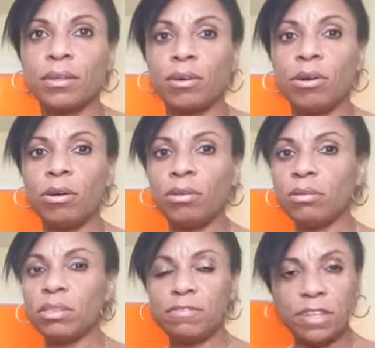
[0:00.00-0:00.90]
all
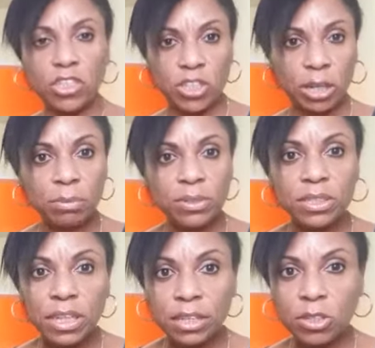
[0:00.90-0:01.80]
the
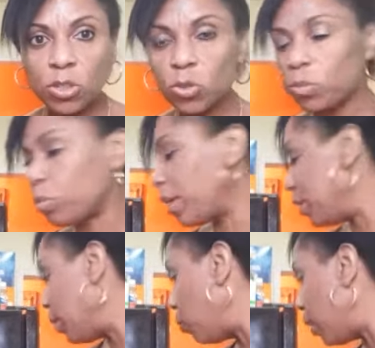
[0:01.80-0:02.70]
vegetables in the soup right now